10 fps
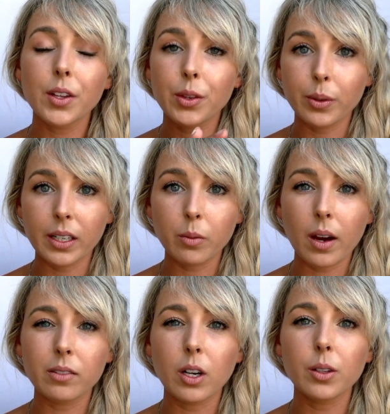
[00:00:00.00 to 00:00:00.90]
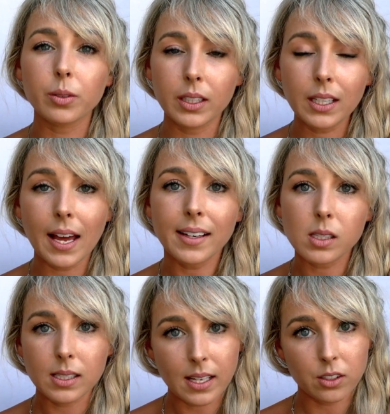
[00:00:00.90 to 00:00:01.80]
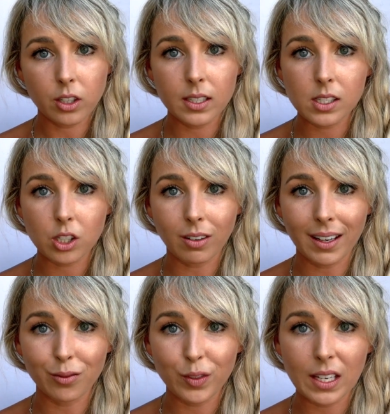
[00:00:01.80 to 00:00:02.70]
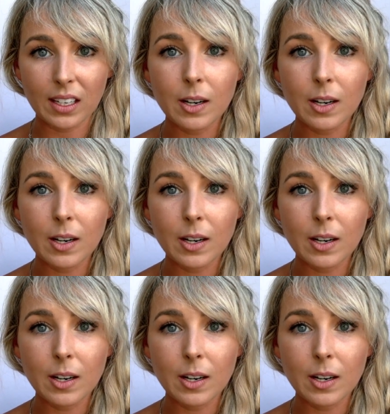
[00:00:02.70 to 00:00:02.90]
3 in one row, 3 in the next, because that's your Instagram feed.